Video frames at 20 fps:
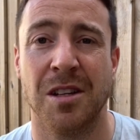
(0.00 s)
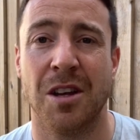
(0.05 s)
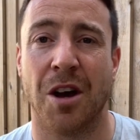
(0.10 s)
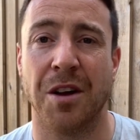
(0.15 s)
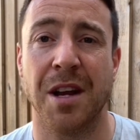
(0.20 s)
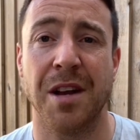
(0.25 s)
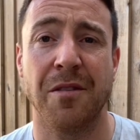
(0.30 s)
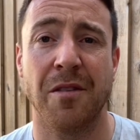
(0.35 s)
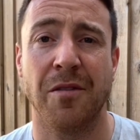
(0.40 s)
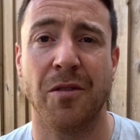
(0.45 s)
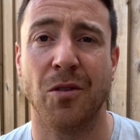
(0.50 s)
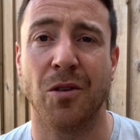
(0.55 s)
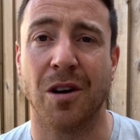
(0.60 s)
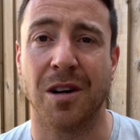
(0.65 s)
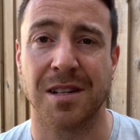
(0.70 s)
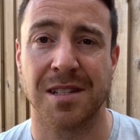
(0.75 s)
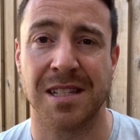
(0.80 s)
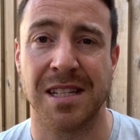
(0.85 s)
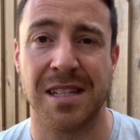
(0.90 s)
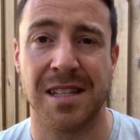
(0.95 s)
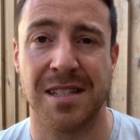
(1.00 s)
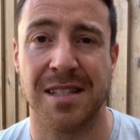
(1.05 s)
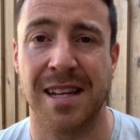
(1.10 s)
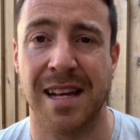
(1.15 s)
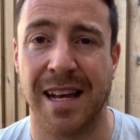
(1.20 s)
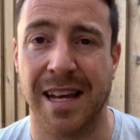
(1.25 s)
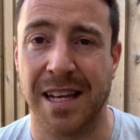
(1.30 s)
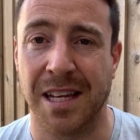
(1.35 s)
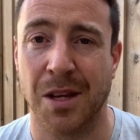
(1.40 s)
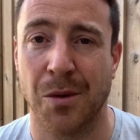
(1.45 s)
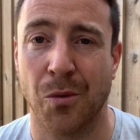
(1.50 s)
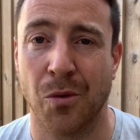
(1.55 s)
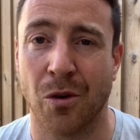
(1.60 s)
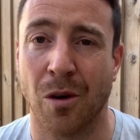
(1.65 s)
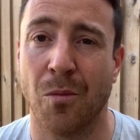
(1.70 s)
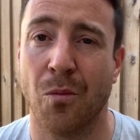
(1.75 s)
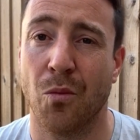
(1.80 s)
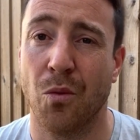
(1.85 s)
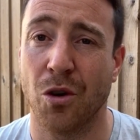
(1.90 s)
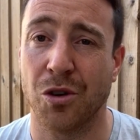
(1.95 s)
I never thought I'd see the day where
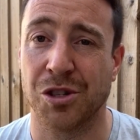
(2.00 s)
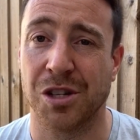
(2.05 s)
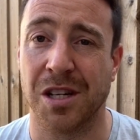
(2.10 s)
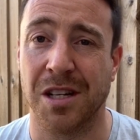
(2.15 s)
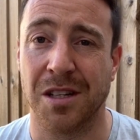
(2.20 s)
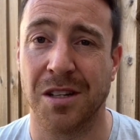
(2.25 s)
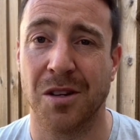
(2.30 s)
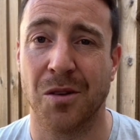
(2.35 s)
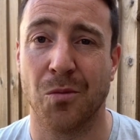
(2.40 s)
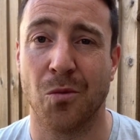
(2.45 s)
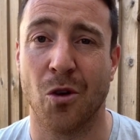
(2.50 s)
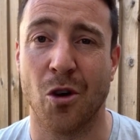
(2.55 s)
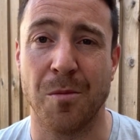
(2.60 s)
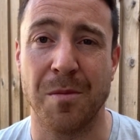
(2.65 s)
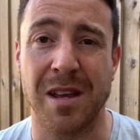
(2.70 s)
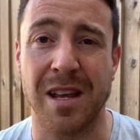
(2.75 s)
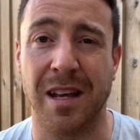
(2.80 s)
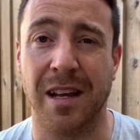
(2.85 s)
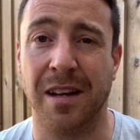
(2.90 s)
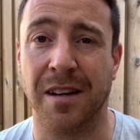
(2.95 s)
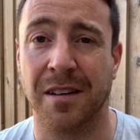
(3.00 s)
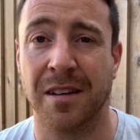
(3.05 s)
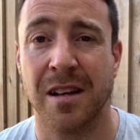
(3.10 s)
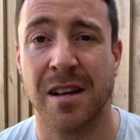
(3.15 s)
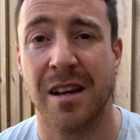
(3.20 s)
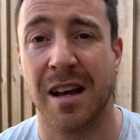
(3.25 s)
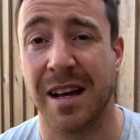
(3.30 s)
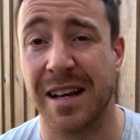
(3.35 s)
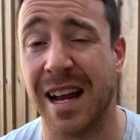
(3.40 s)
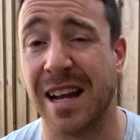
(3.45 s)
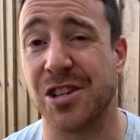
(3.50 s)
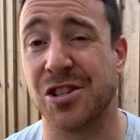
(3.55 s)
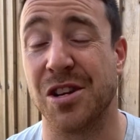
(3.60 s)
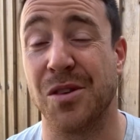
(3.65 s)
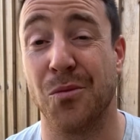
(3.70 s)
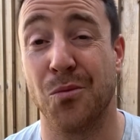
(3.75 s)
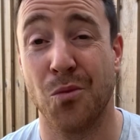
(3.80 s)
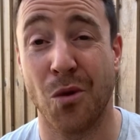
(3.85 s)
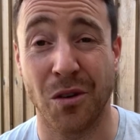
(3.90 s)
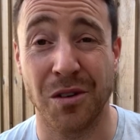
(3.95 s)
I'm watching what I'm eating and actually
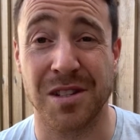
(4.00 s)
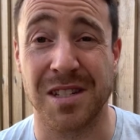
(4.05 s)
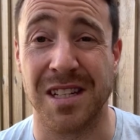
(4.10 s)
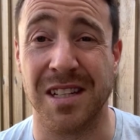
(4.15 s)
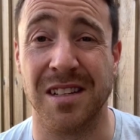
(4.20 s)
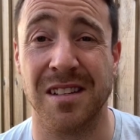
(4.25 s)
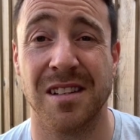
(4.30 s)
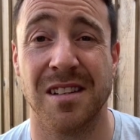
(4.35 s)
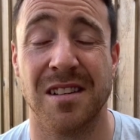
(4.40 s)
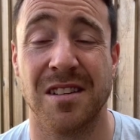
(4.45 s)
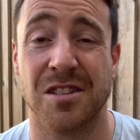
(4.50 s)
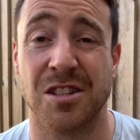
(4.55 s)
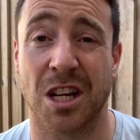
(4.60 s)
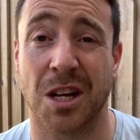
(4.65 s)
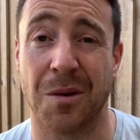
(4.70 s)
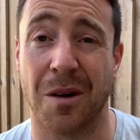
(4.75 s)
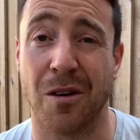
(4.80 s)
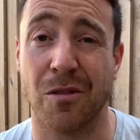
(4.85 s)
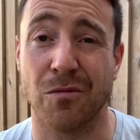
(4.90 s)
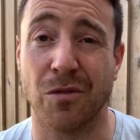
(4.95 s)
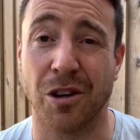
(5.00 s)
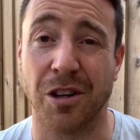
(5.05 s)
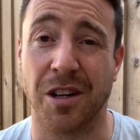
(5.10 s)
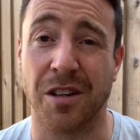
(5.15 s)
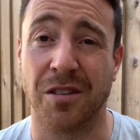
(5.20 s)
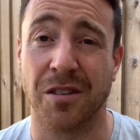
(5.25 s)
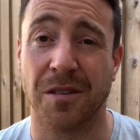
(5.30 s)
wanting to go out running.